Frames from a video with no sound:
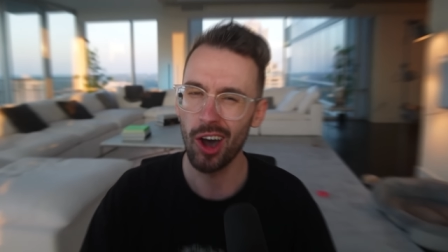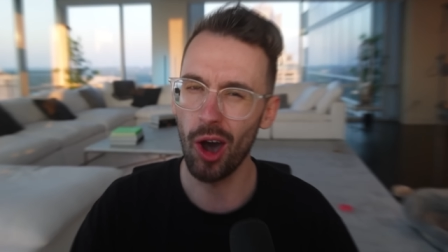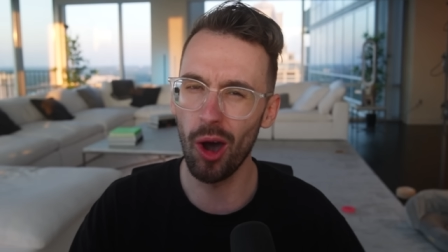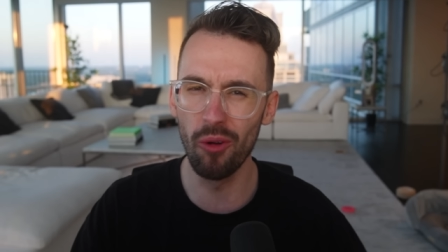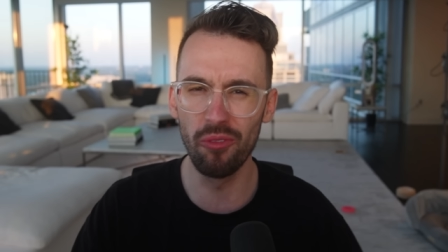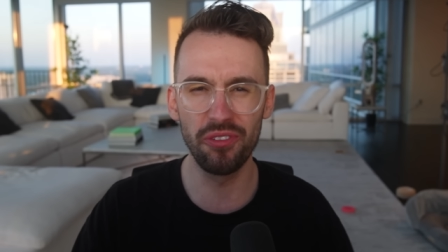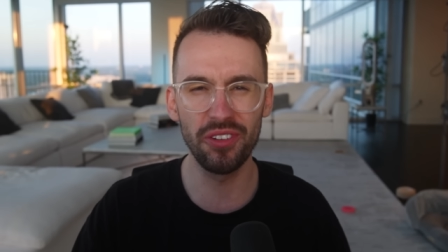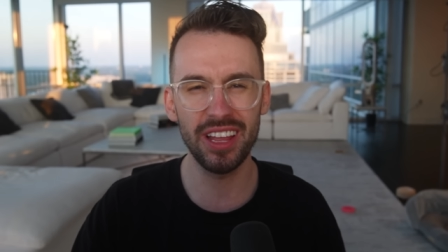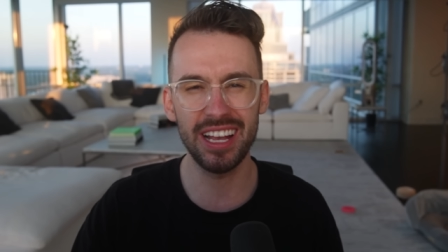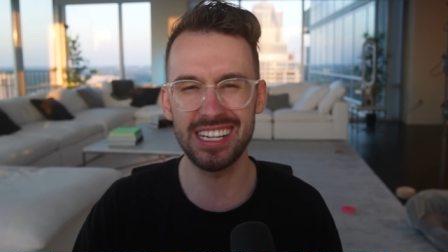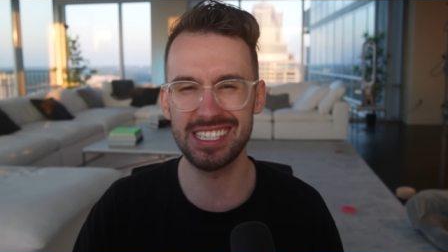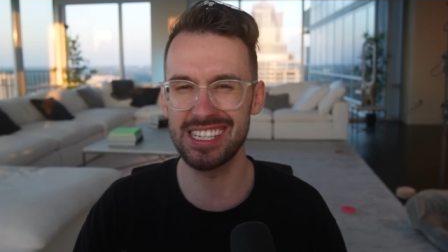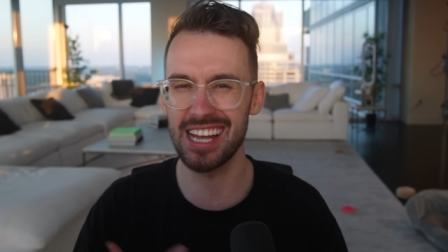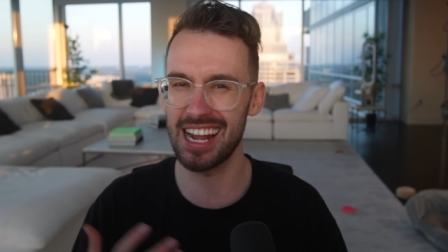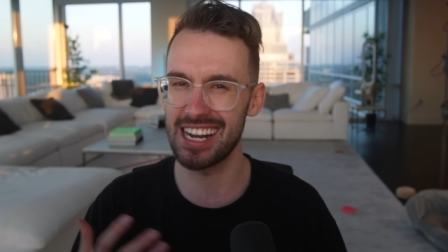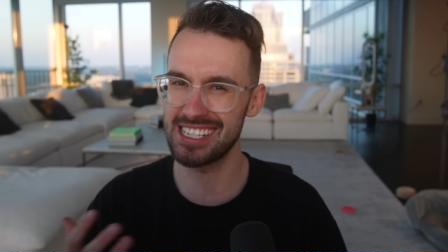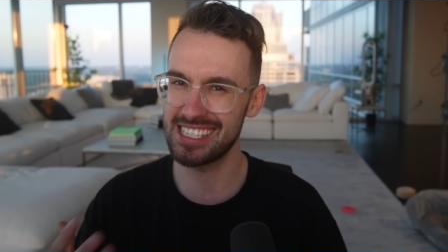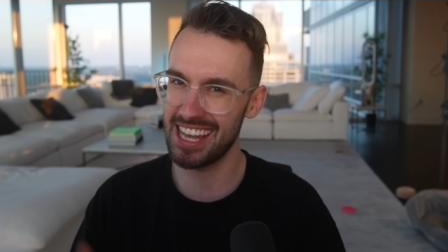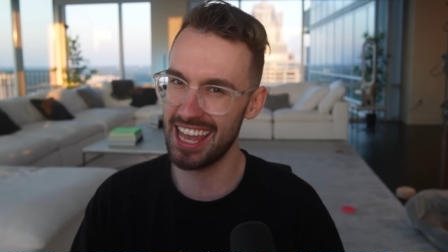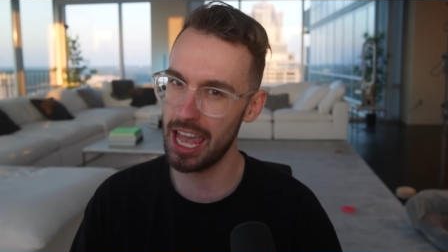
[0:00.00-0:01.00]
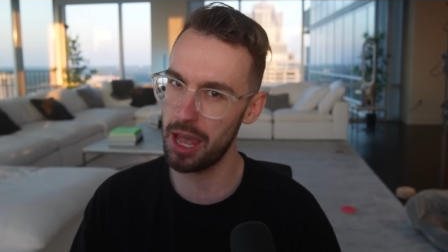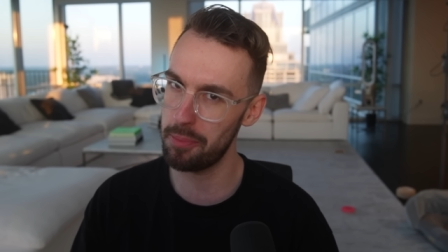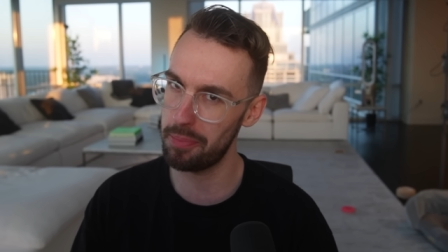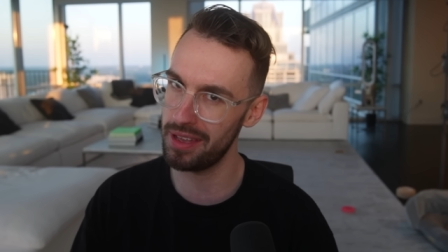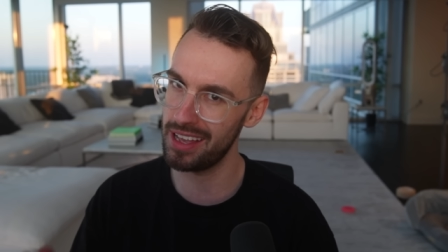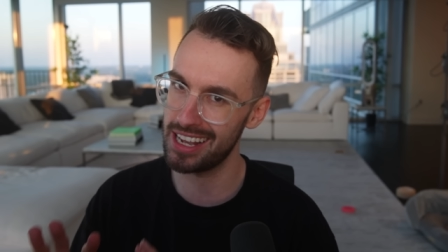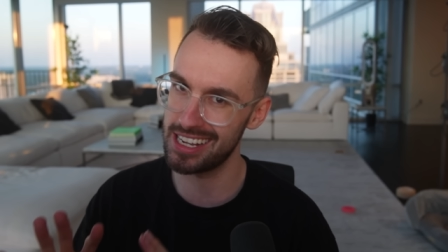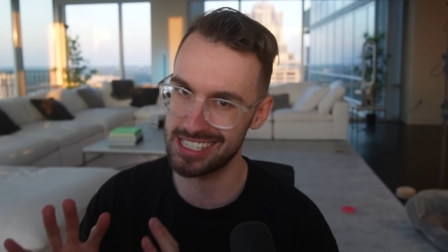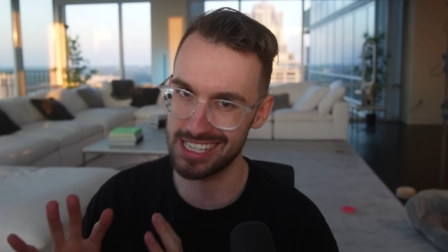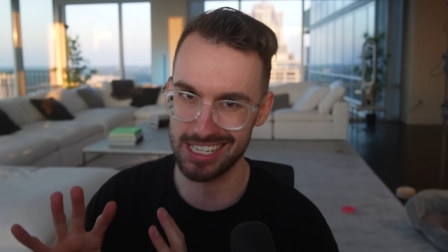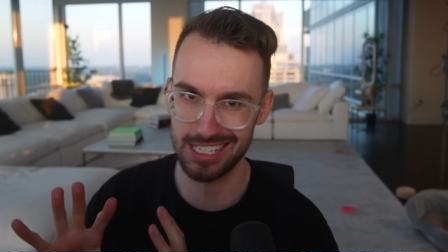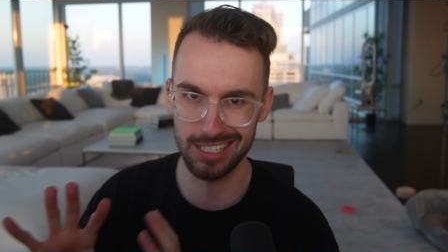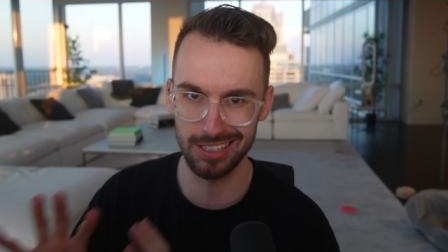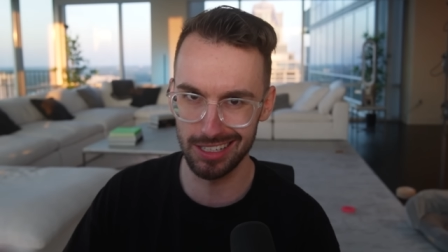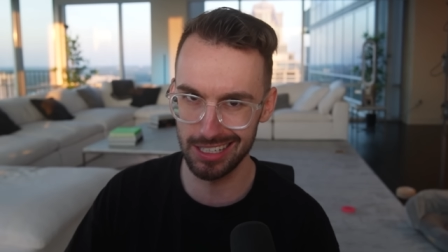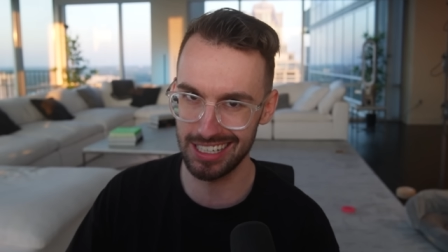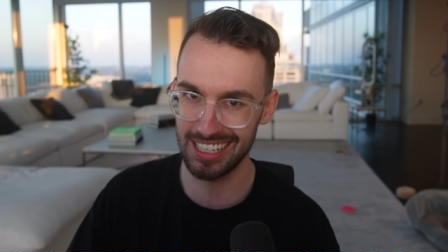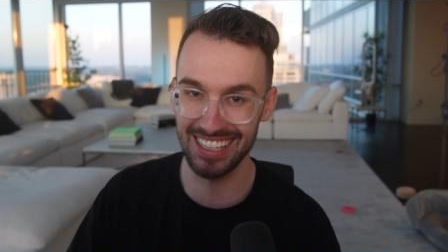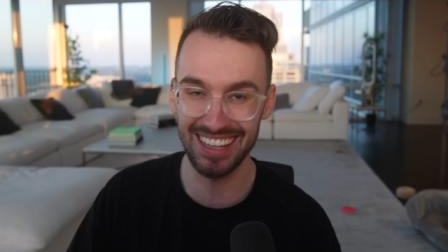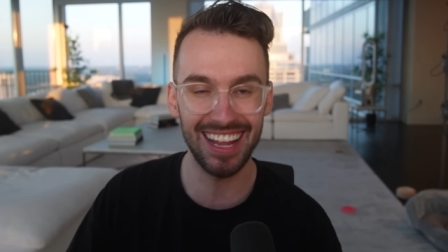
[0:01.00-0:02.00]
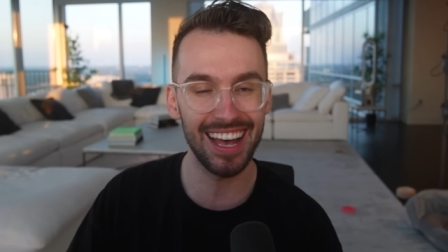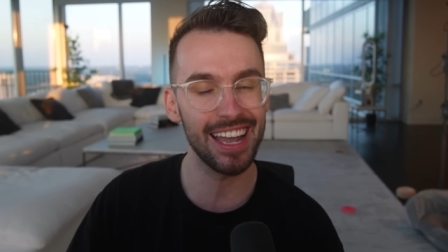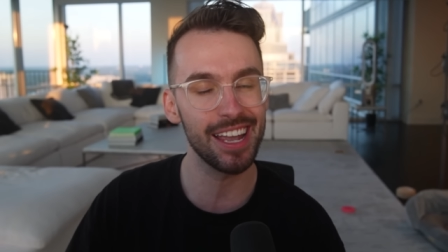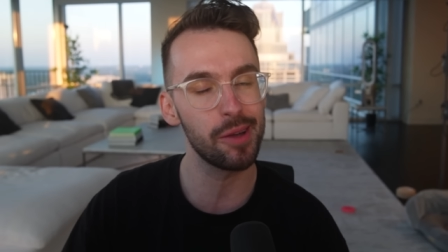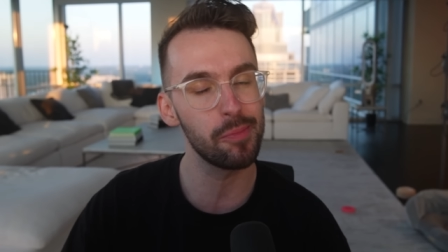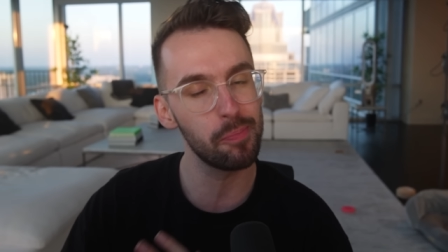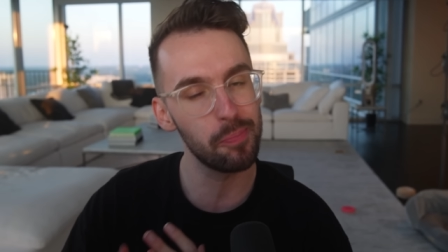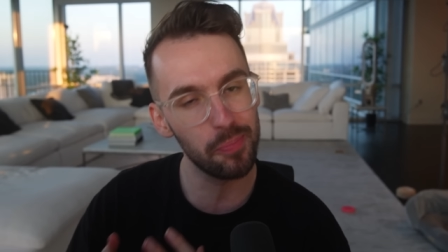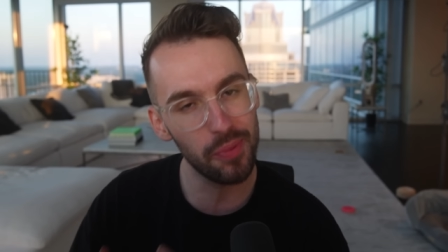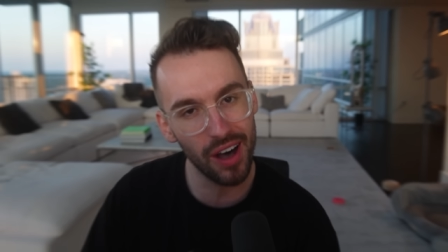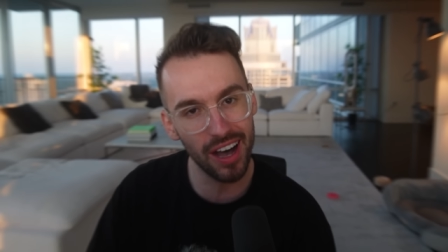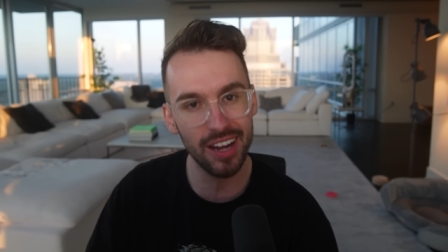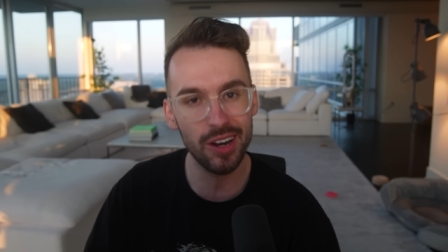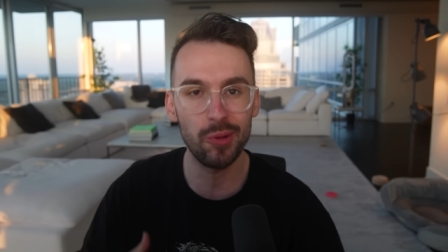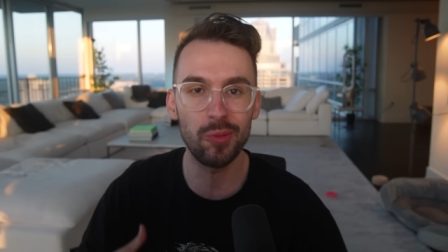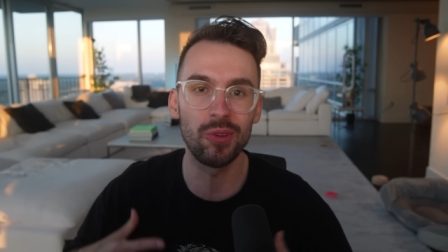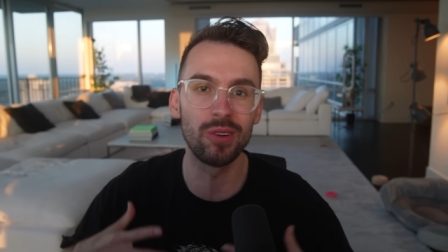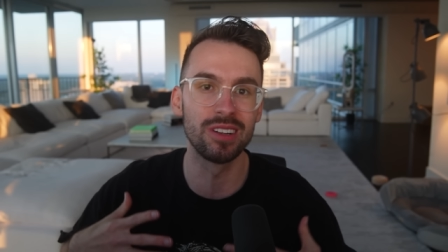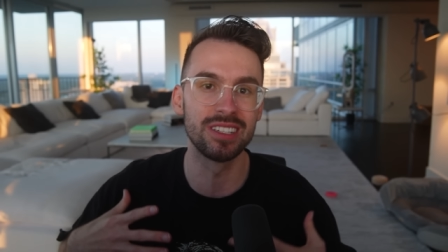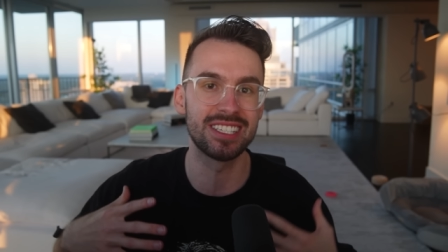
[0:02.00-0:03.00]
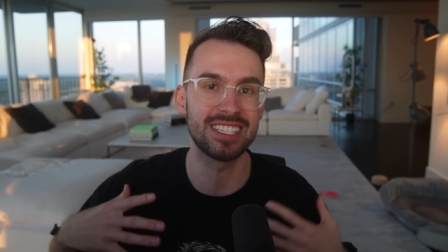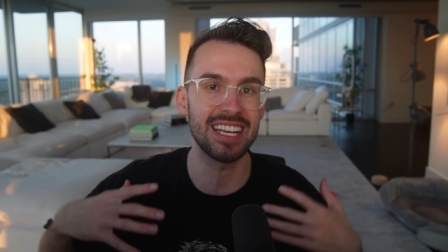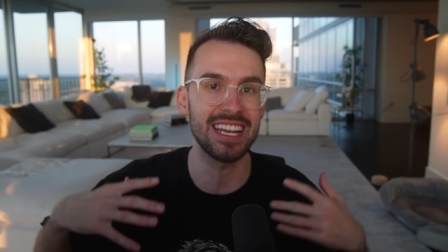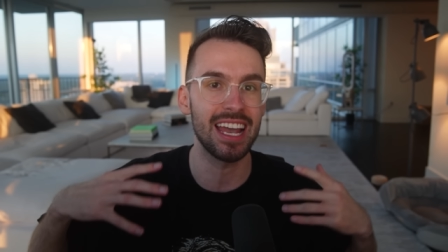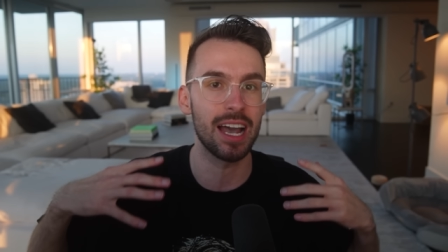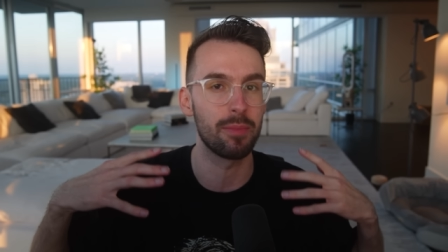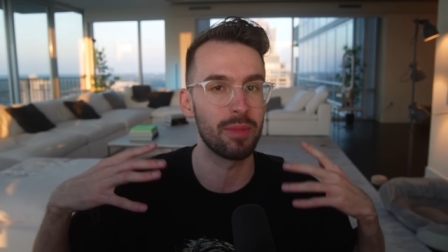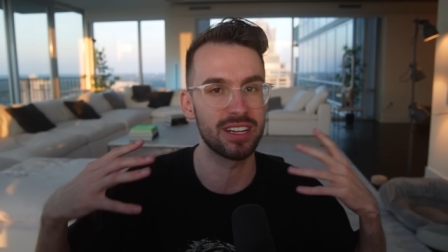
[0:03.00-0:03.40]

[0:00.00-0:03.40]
Hopefully it's not as campy as it's looking like, but we'll see.